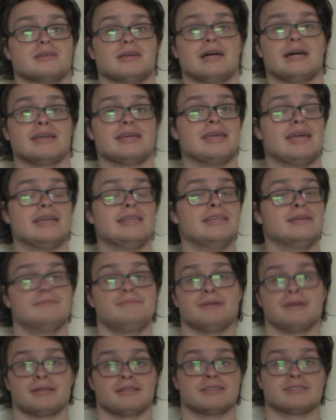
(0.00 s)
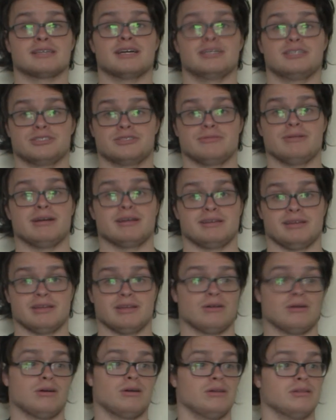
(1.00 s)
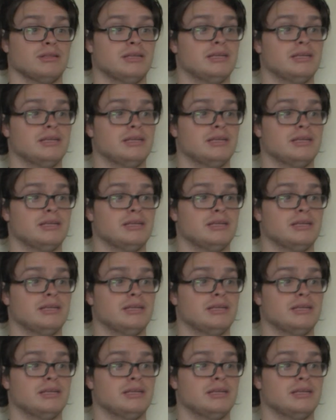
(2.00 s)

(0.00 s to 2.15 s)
I can't nitpick this guy's directing at all.